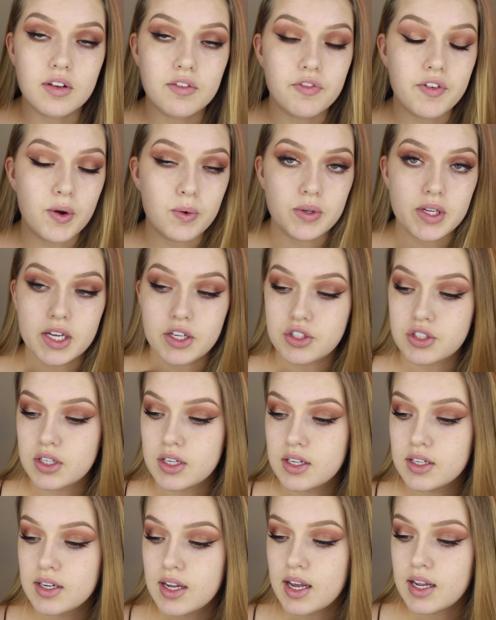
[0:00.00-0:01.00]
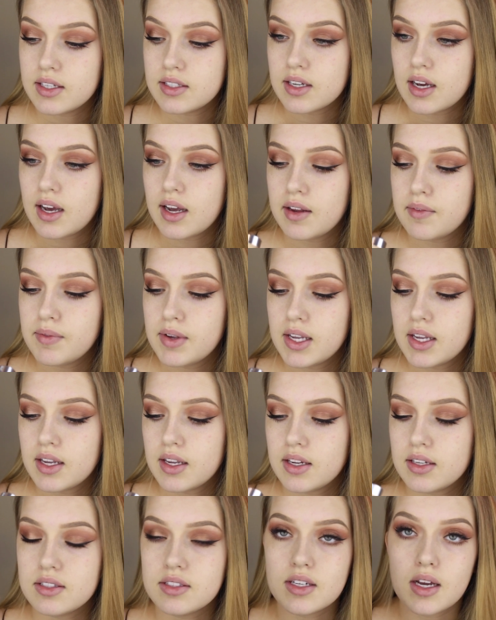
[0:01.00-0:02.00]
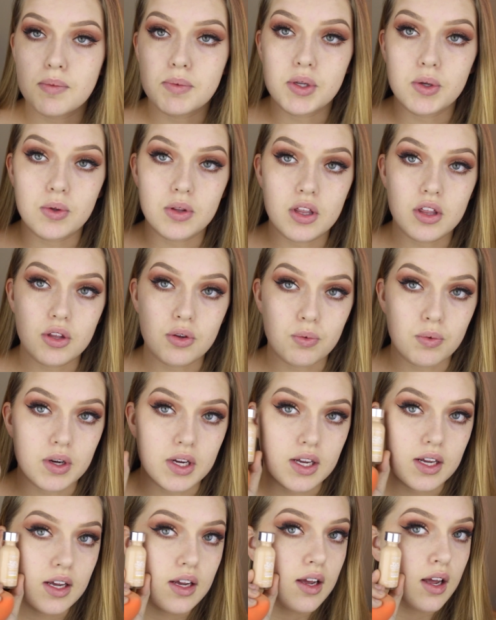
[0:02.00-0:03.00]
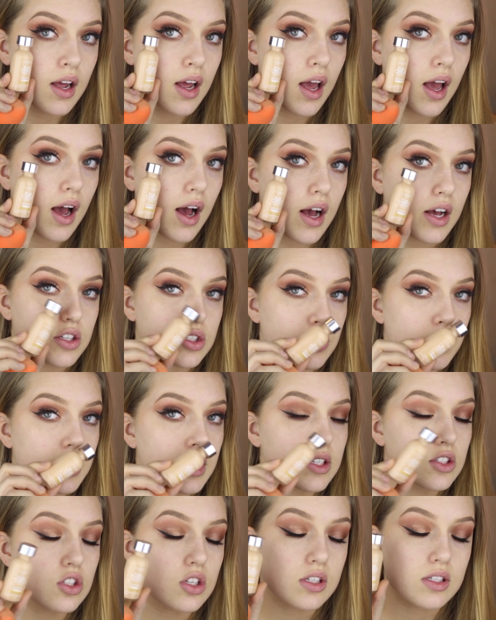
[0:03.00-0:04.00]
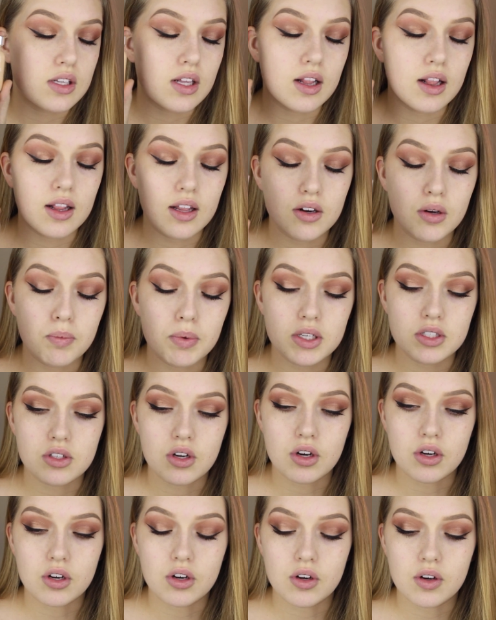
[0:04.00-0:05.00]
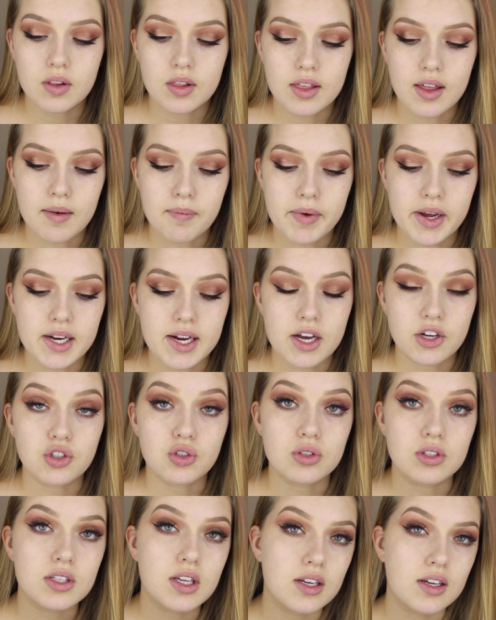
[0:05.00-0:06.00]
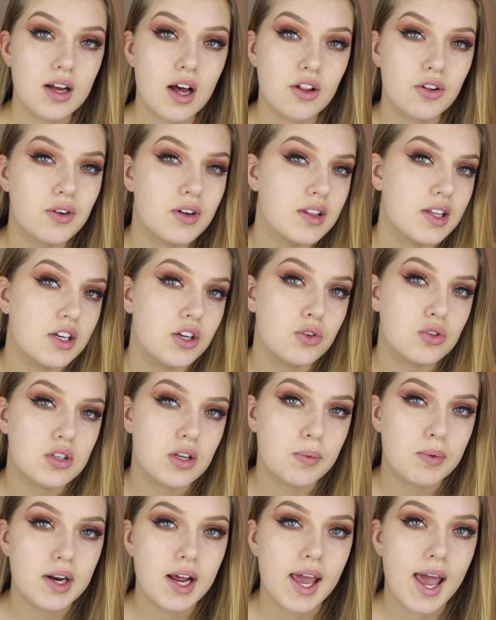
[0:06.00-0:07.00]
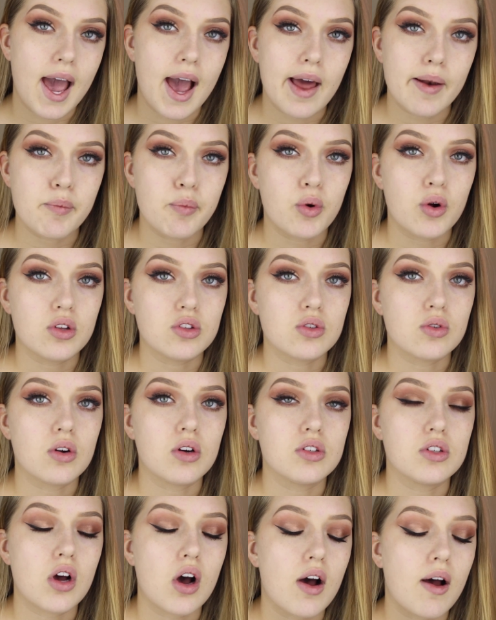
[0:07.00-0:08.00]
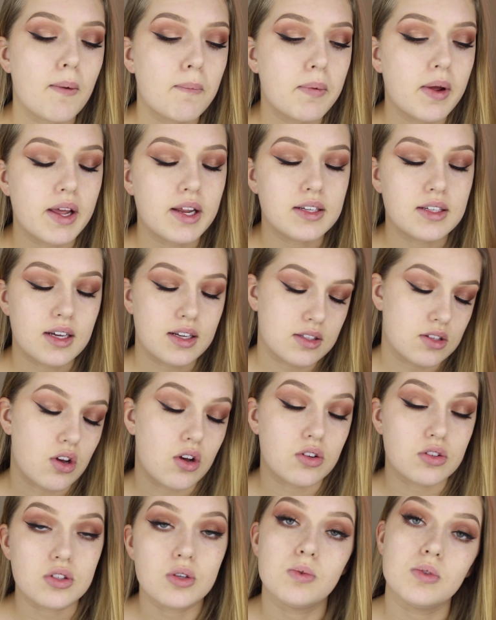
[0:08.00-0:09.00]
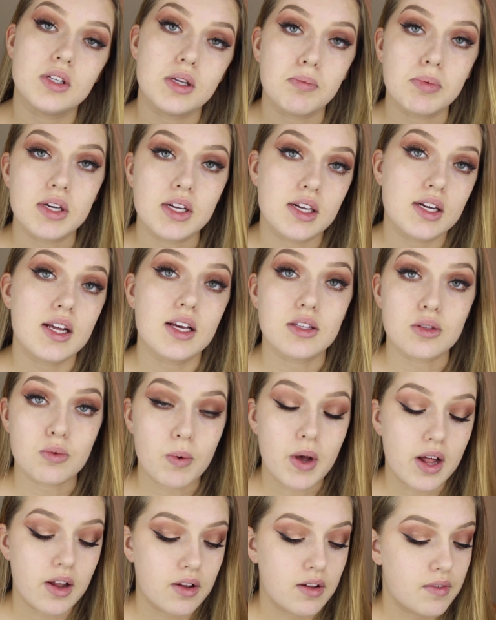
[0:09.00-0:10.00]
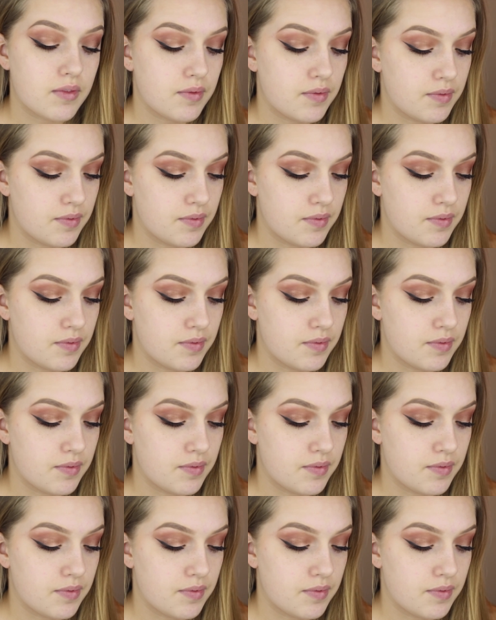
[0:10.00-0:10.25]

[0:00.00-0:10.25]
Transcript: foundation, and I'm in W3, so it is just a little bit darker than my natural skin color, and then usually when I add bronzer on top it does also deepen it as well.